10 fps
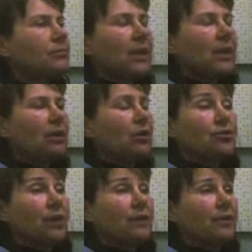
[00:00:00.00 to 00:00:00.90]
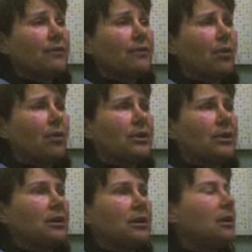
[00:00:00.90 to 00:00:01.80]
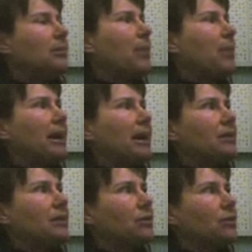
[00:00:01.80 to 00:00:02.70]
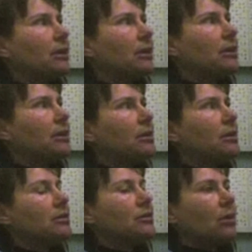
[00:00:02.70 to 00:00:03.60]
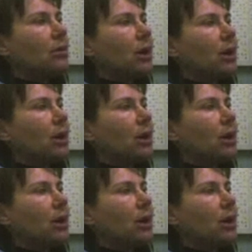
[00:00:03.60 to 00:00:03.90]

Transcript: I couldn't drive very far with my bad leg injury. So,